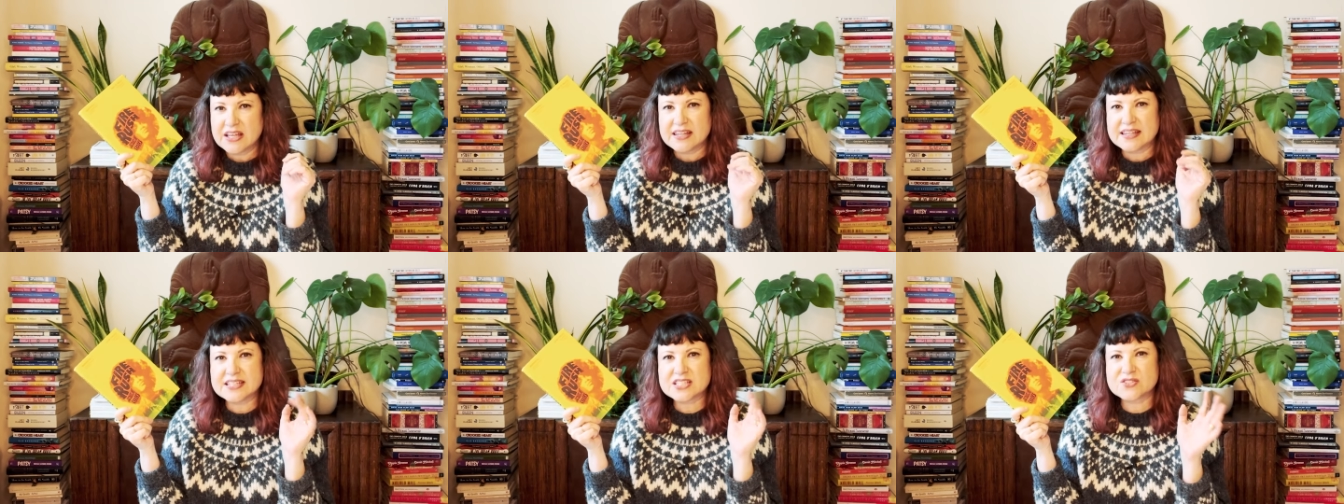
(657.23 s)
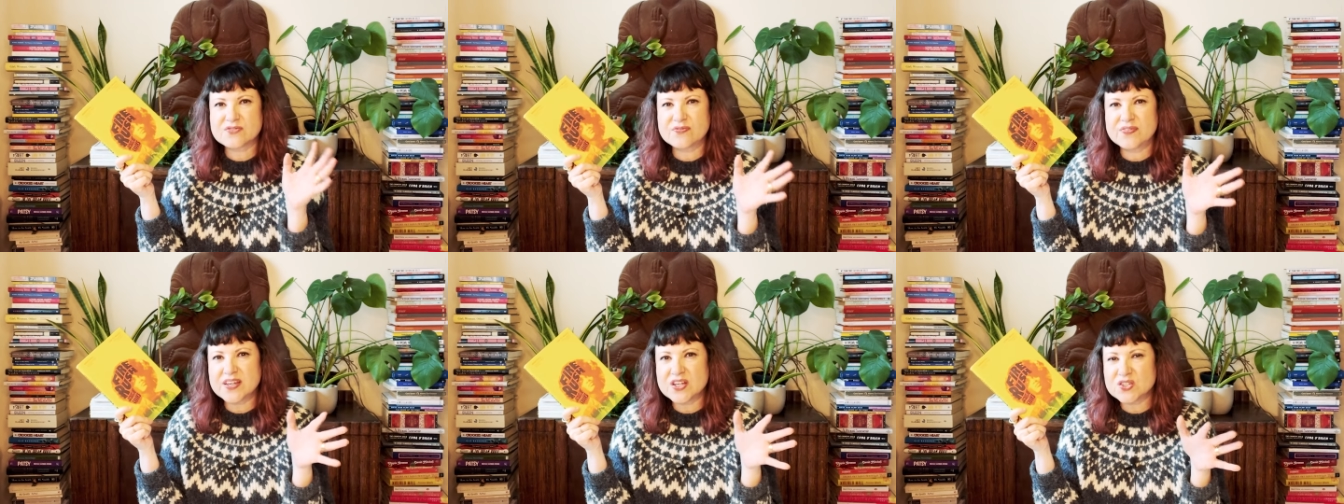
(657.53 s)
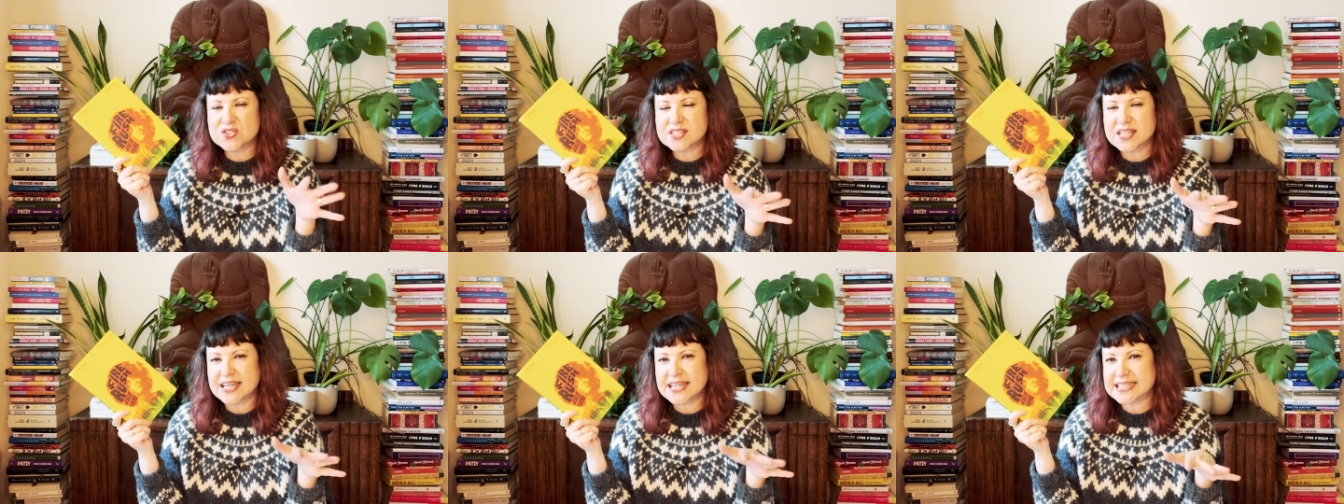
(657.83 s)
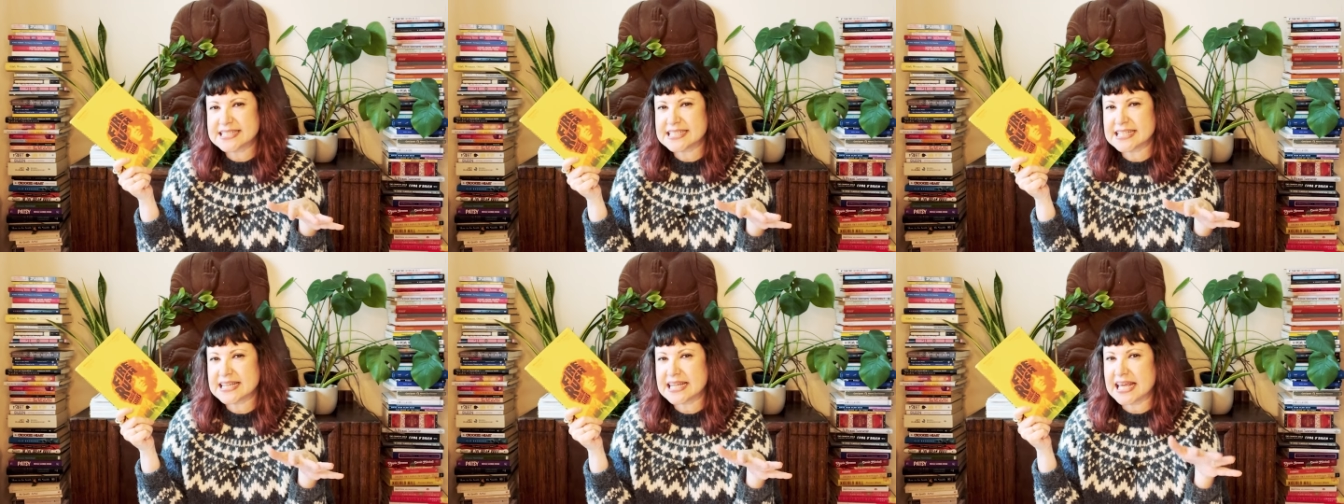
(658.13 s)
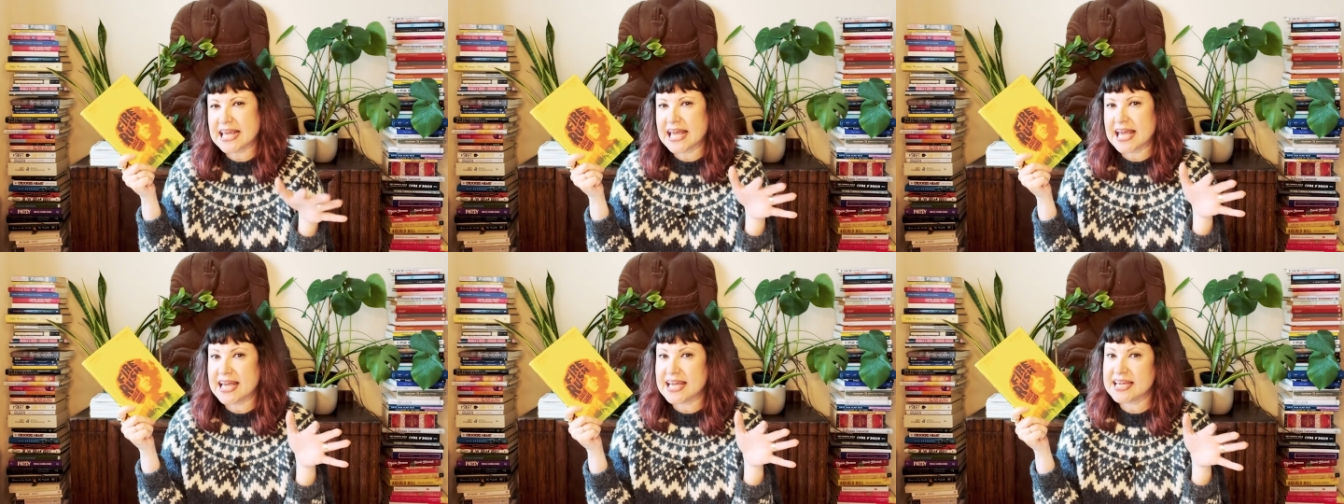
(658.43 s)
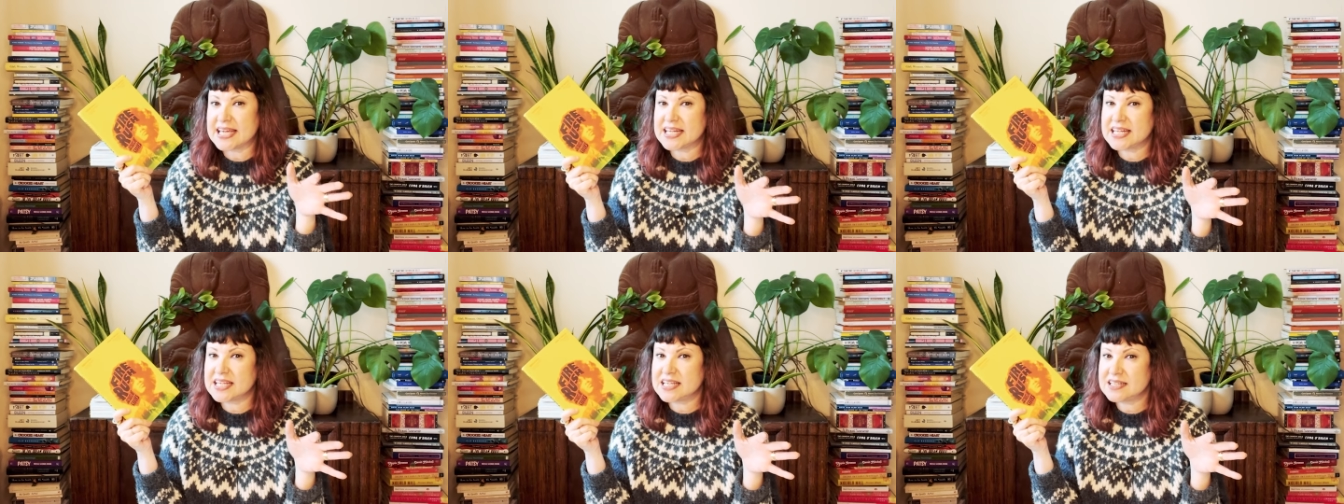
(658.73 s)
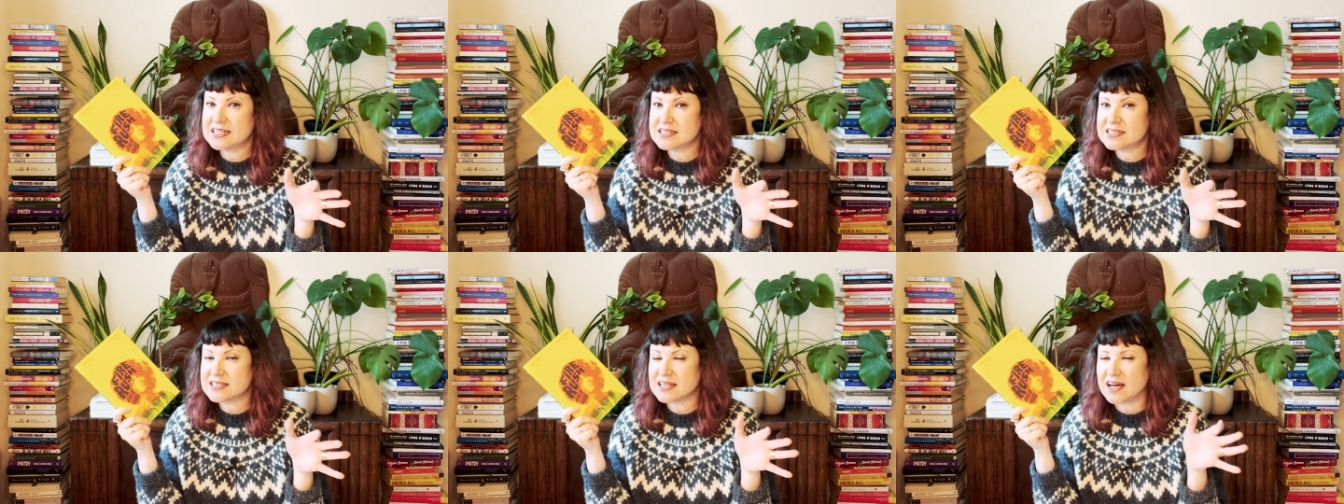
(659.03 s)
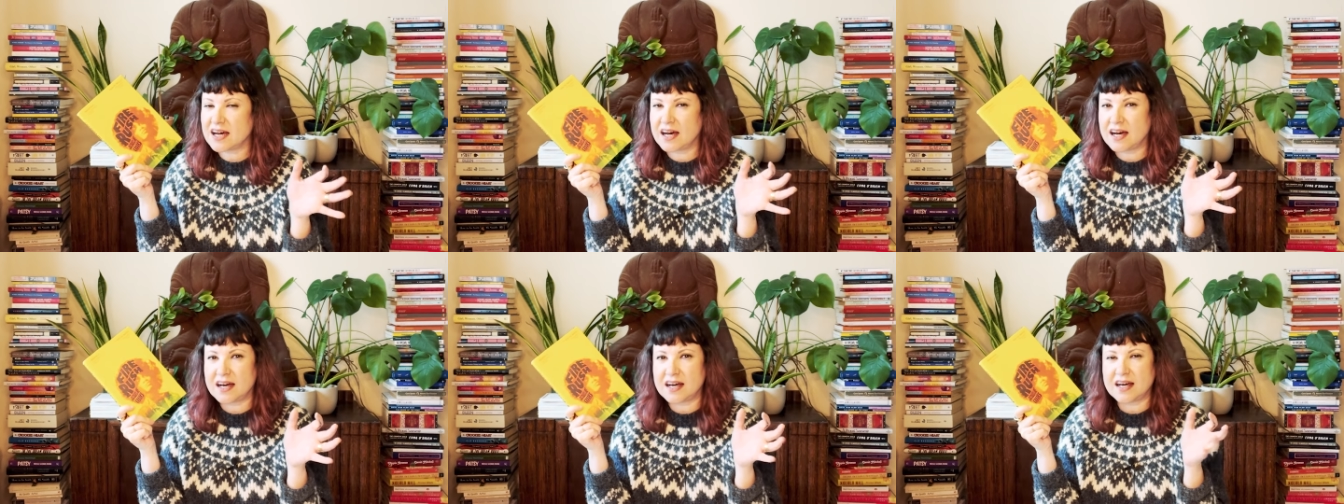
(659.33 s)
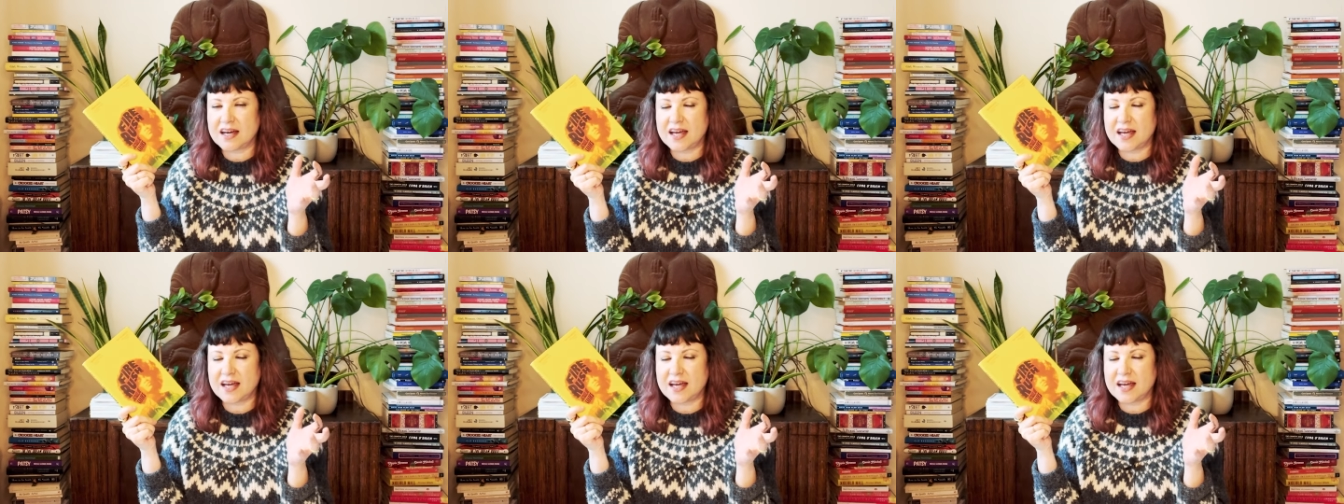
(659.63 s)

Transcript: This feels like it's in the 80s, uh,